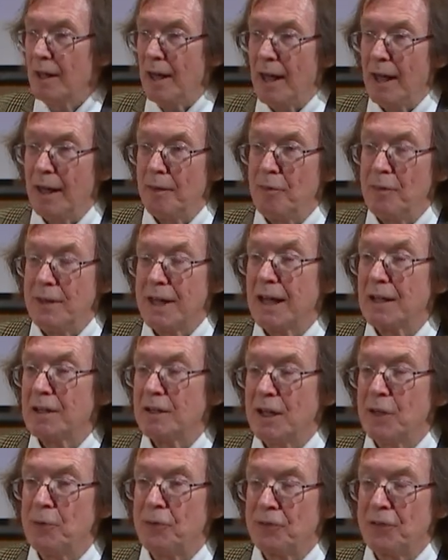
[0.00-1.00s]
And the
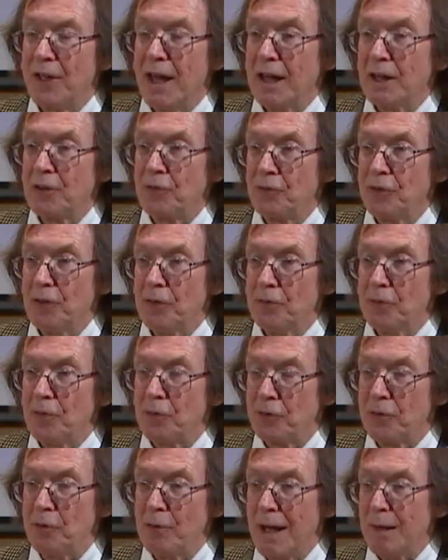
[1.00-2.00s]

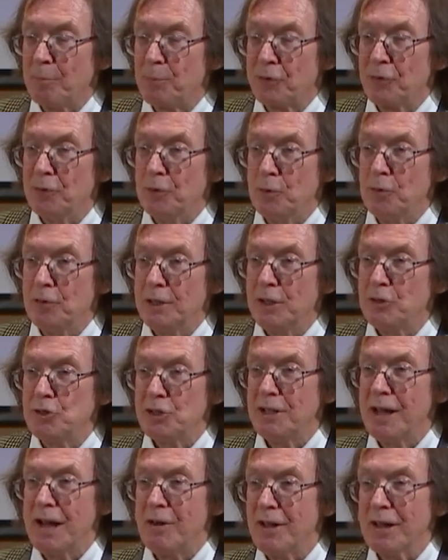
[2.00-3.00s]
Anglo-Saxons are absolutely
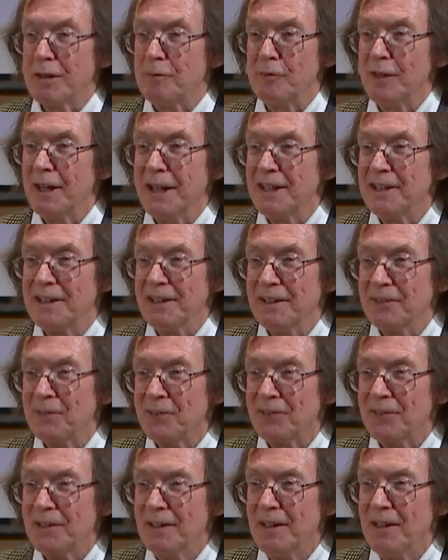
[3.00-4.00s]
generic
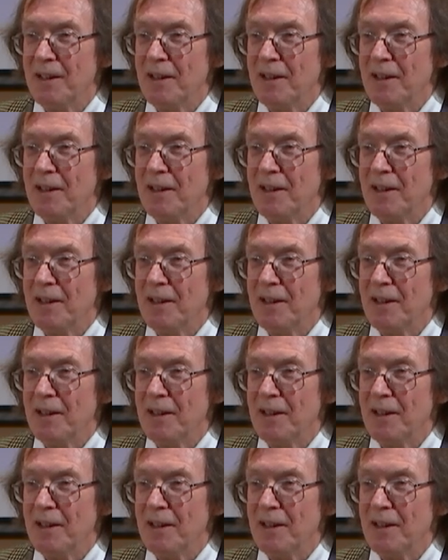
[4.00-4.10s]
Vikings.